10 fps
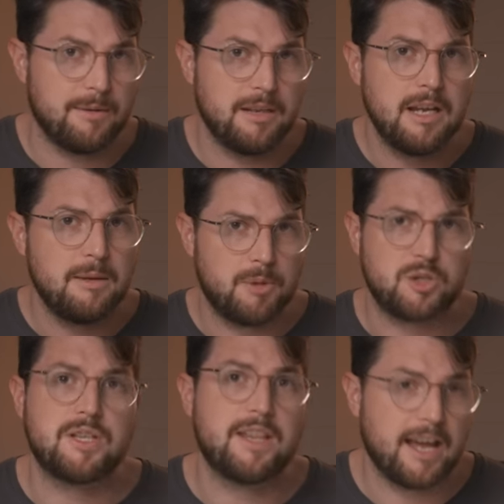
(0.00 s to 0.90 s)
than
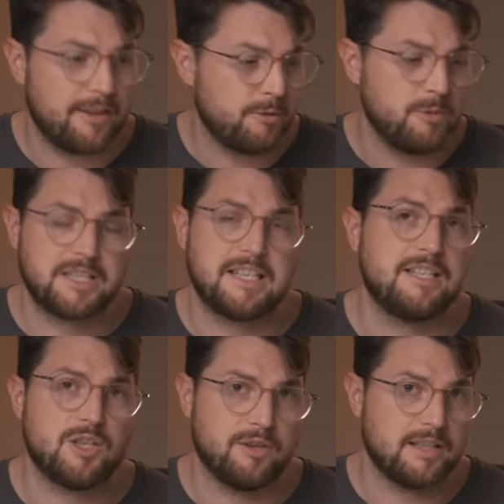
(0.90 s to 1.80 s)
most of the other
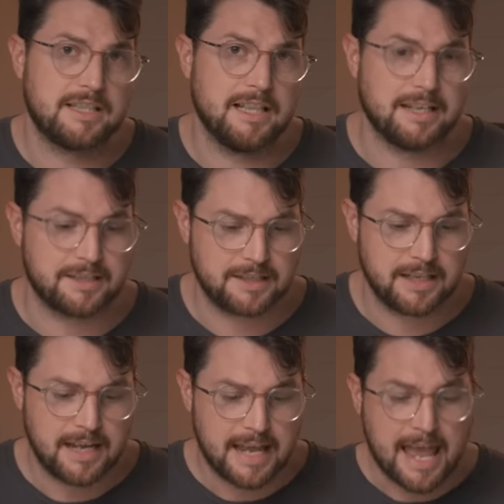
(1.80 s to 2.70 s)
whiskies on this
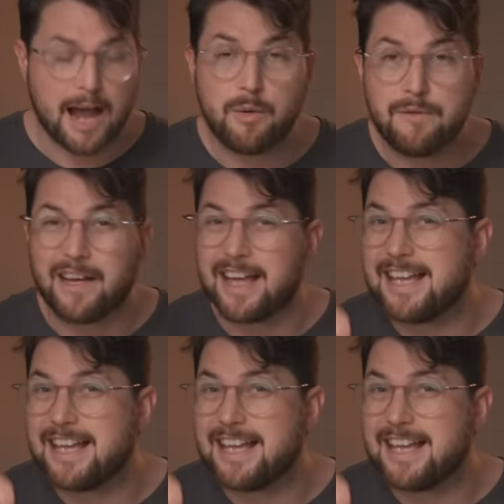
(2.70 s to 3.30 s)
list. However,